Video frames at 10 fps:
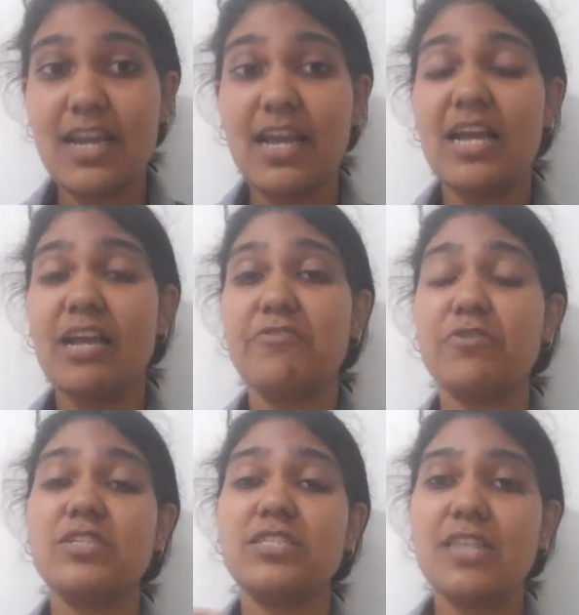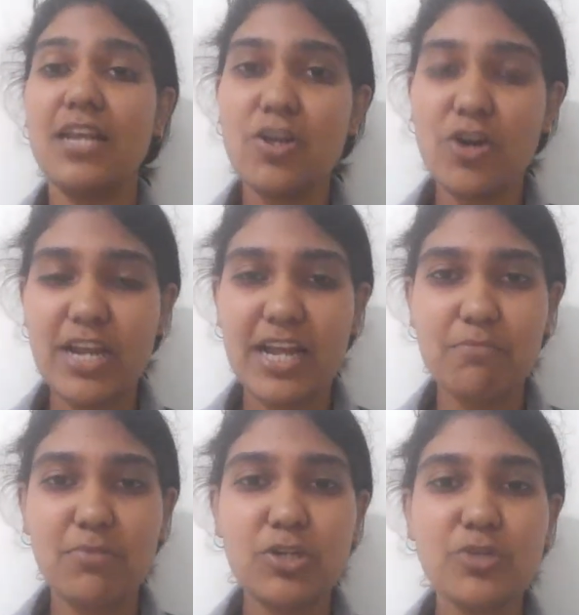If you're still not
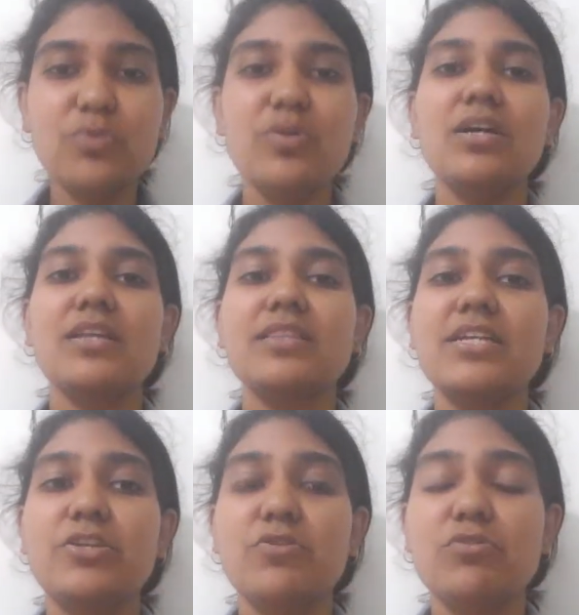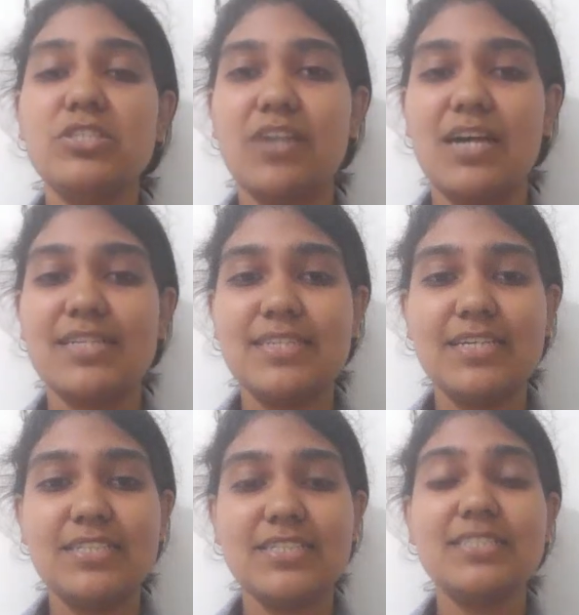able to, then use
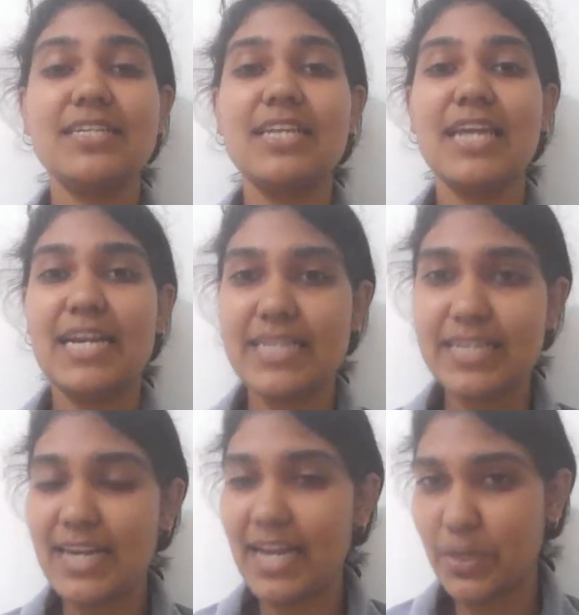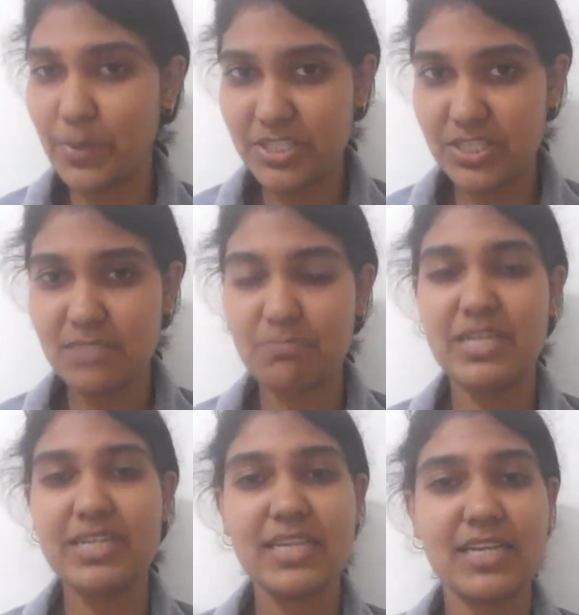translations in Indian languages, be
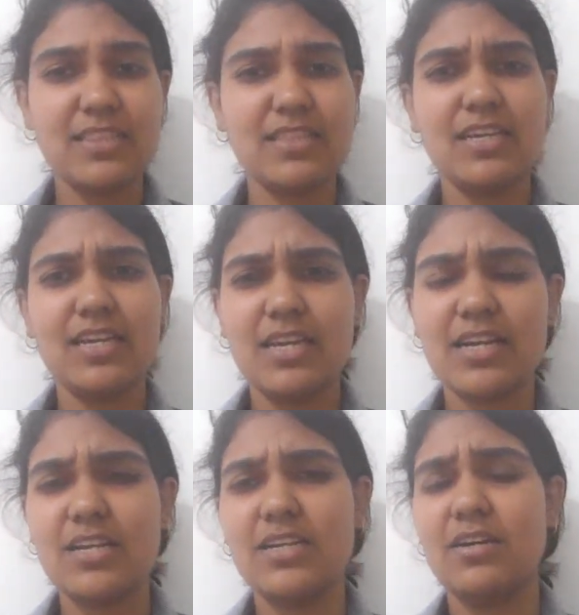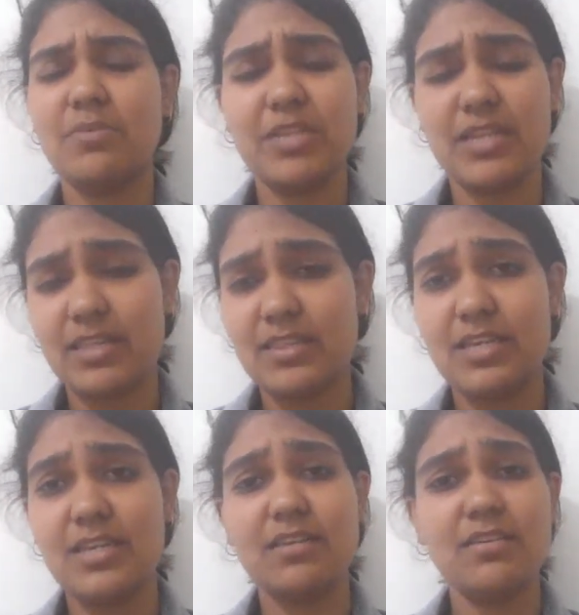it Hindi, English,
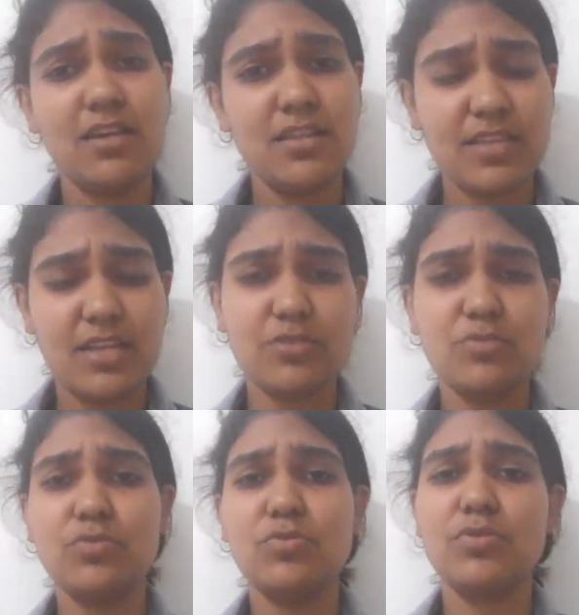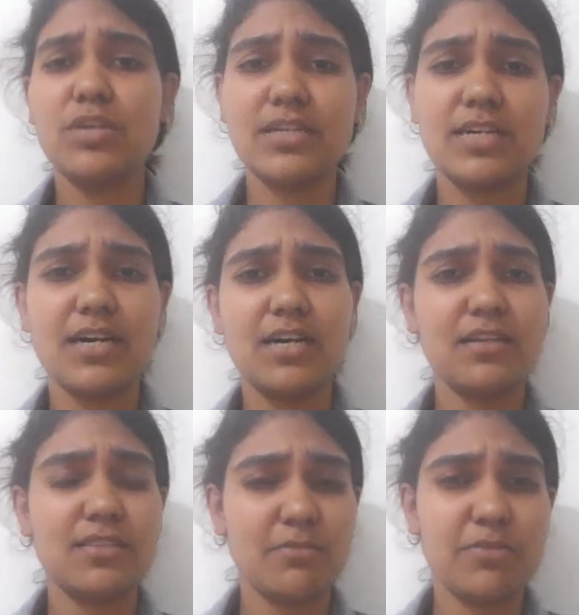Hindi, Telugu, Kannada,
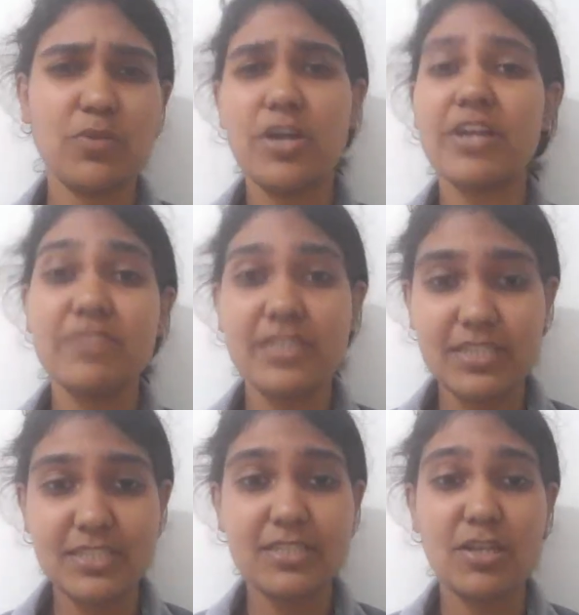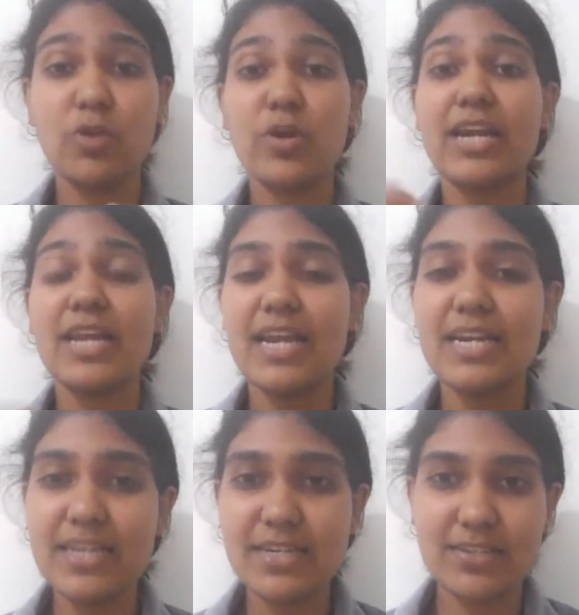Tamil, whatever it is. Look at
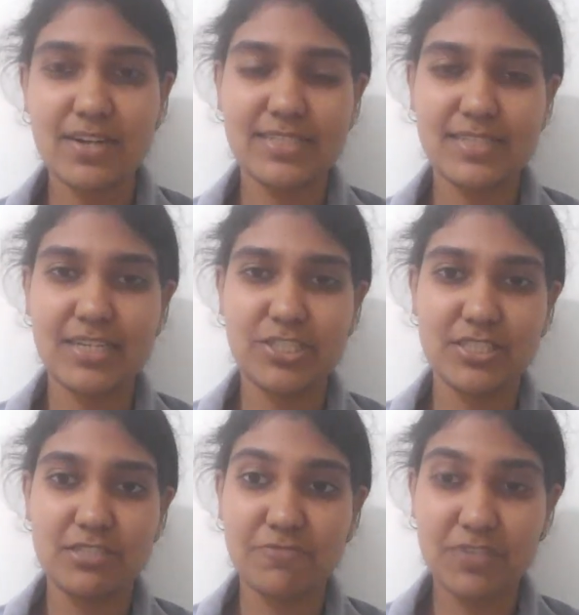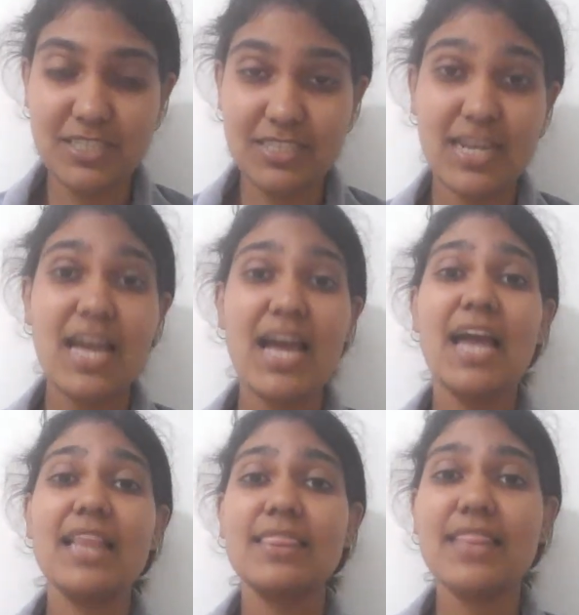Indian translations first
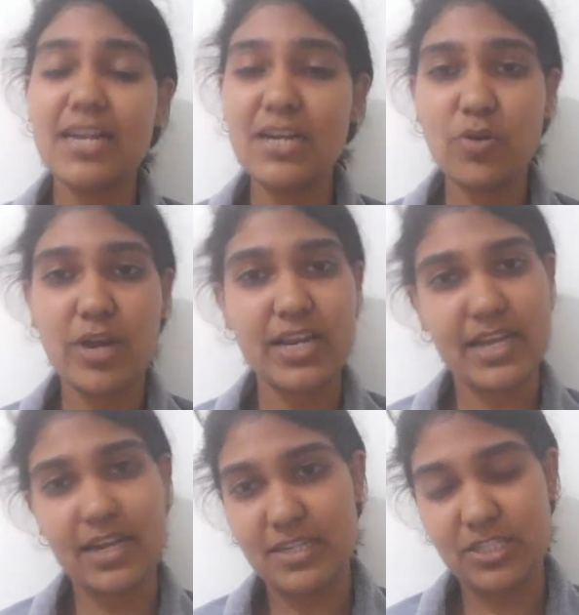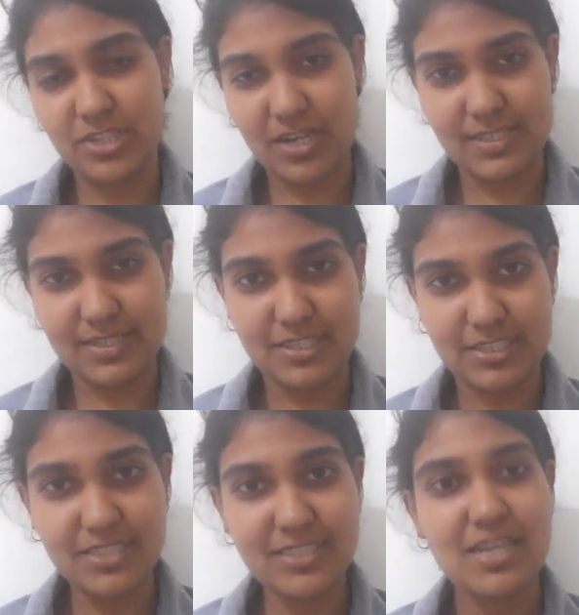and then look at English
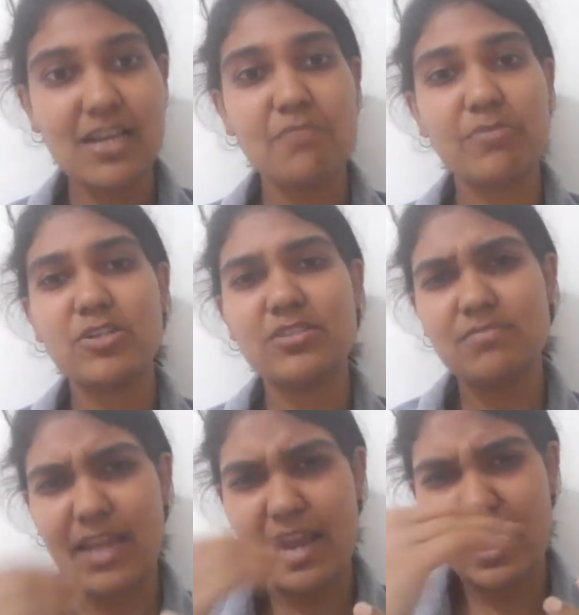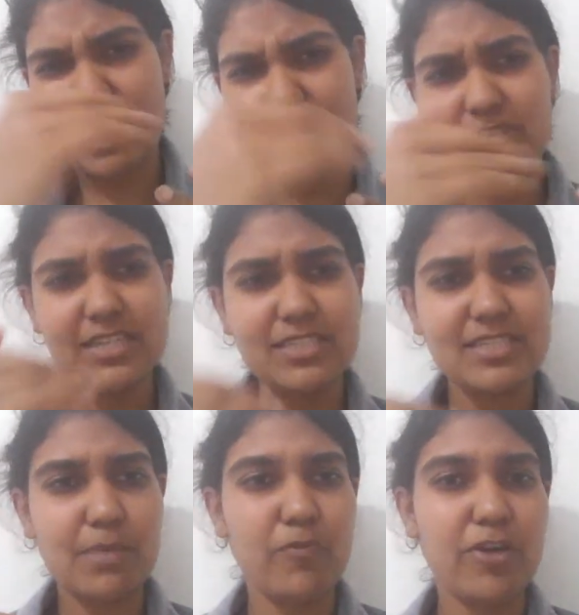translations, because at every
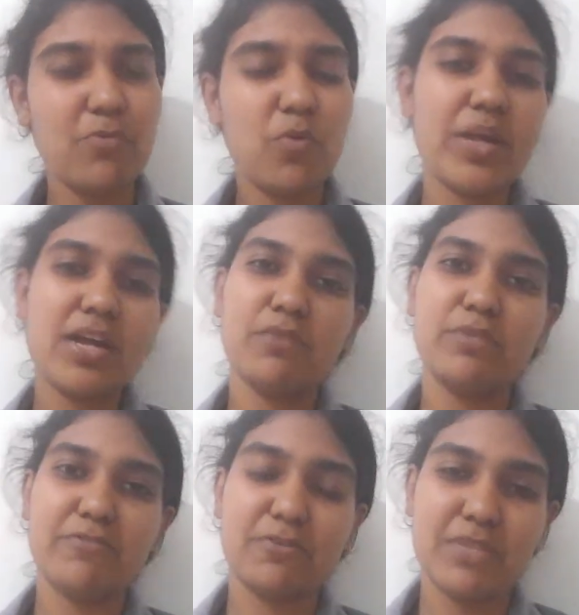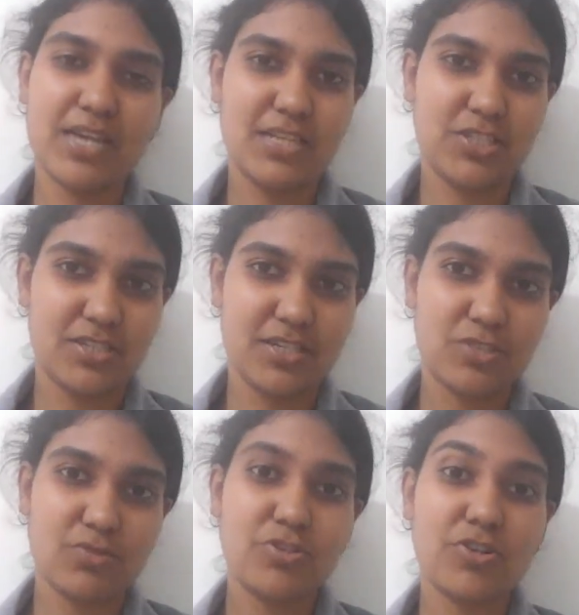step we're moving away from the Acharya.
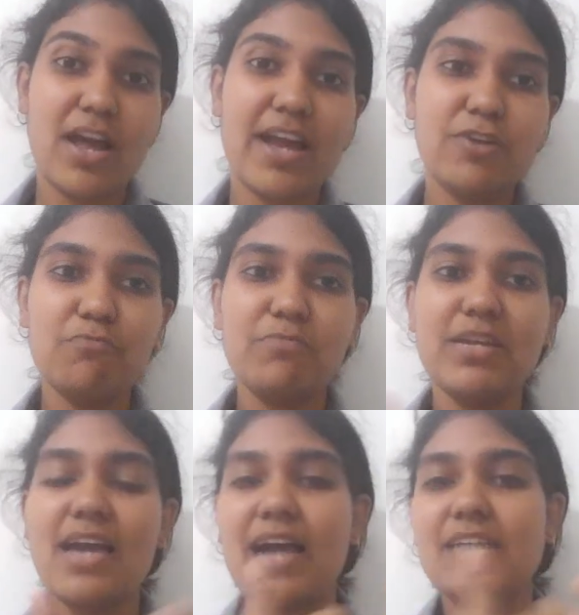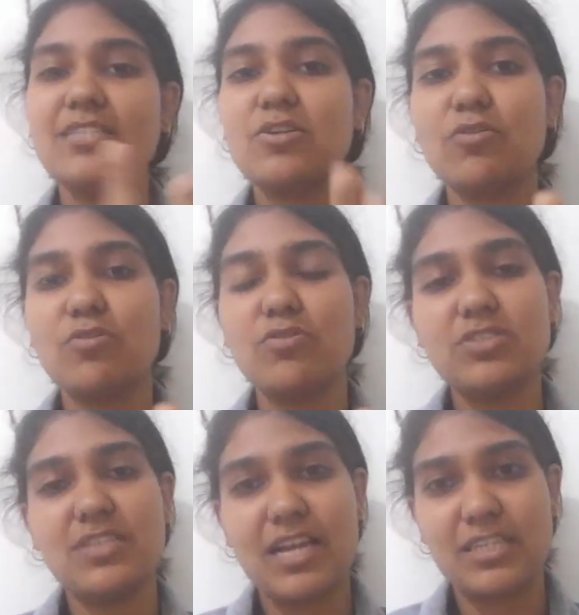So try to be as close
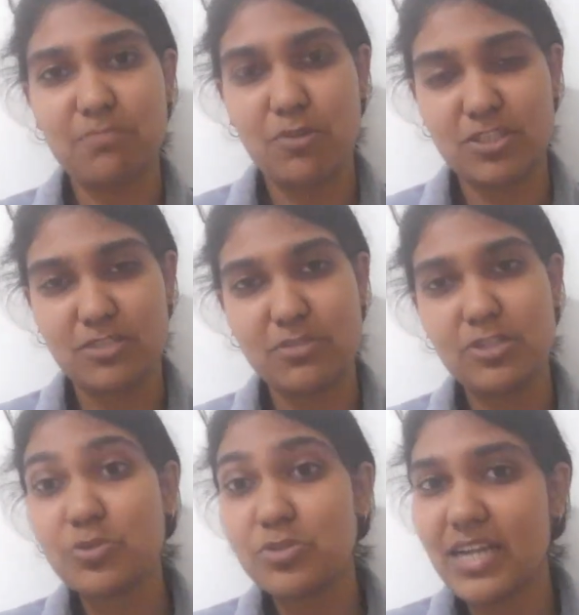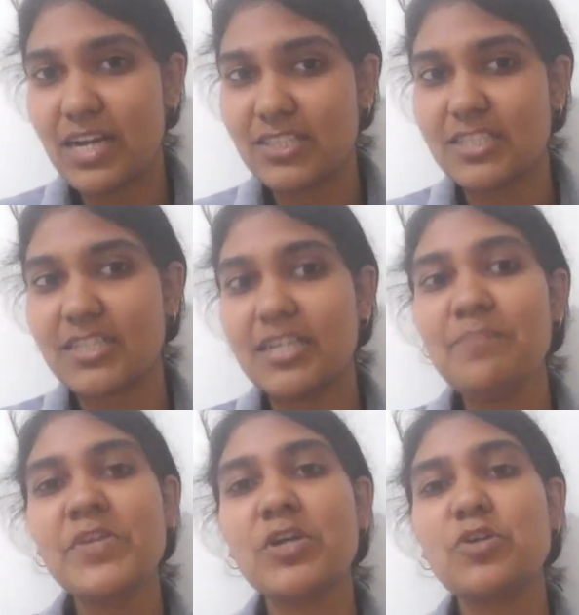as possible to the Acharya
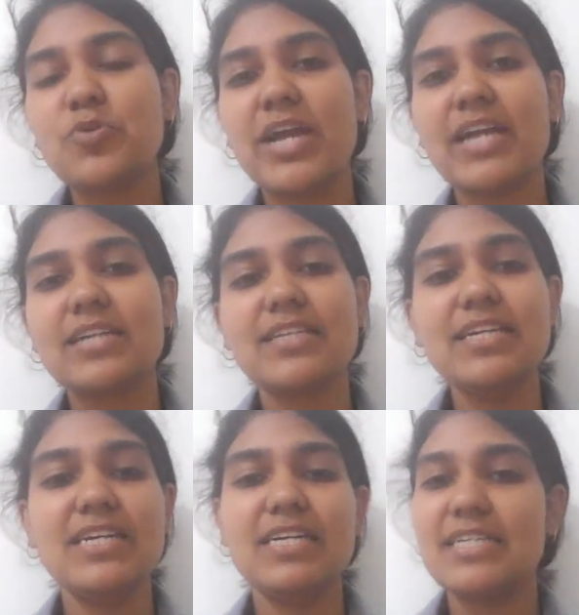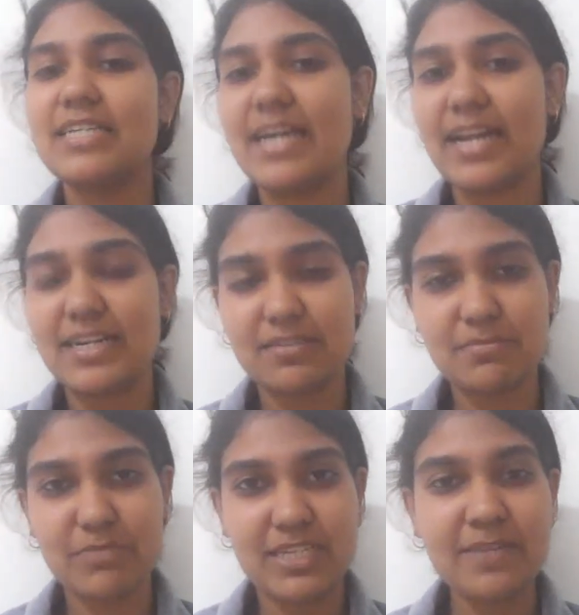to get the direct
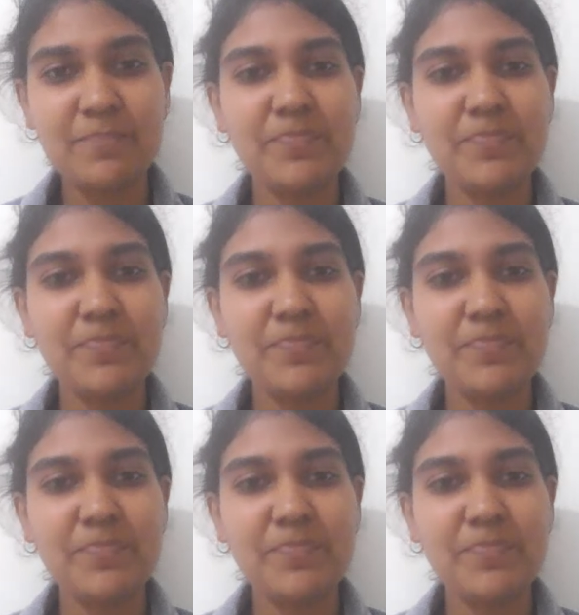meaning.